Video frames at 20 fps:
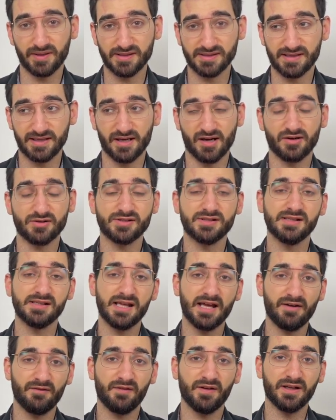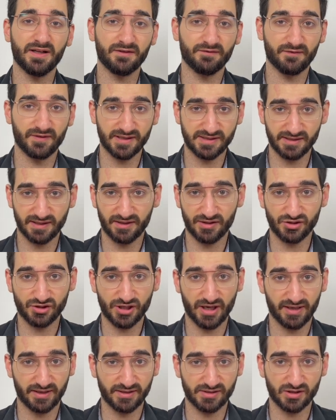They are still heavily invested in
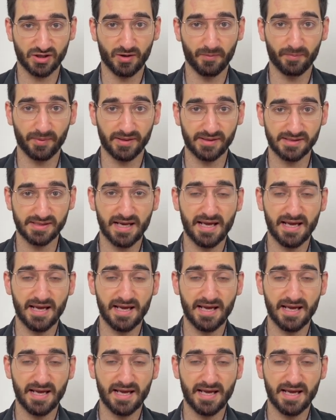Chinese companies,